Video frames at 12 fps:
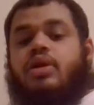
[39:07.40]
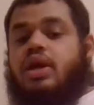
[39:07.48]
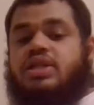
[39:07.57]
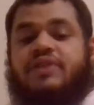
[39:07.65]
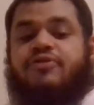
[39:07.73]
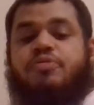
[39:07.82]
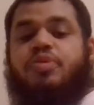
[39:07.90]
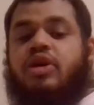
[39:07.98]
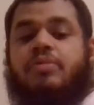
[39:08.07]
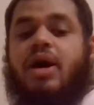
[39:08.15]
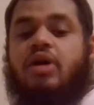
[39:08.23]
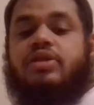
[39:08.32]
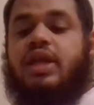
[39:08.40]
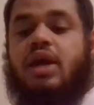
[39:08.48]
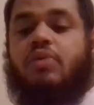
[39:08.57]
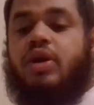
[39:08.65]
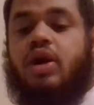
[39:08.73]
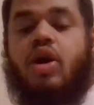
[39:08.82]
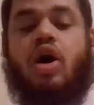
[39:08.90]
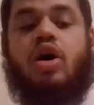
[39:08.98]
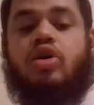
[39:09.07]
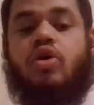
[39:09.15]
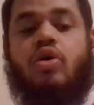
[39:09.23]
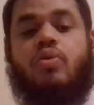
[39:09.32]
Because if you put him out there with a guard
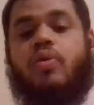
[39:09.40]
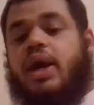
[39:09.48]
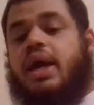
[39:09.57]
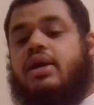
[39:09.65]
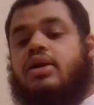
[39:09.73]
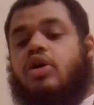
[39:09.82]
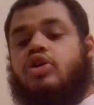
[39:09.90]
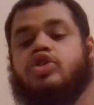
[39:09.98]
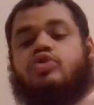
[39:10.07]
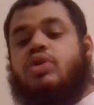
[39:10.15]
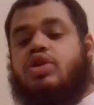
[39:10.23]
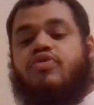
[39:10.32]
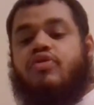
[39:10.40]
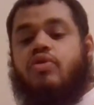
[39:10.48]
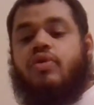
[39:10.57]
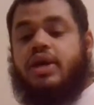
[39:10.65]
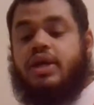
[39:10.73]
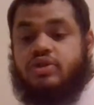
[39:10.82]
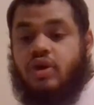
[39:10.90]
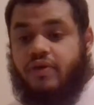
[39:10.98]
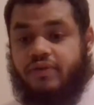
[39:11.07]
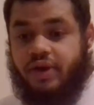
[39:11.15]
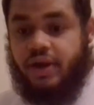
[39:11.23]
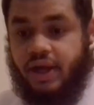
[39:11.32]
or a wing on a switch real quick, it's
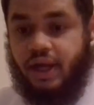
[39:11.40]
over.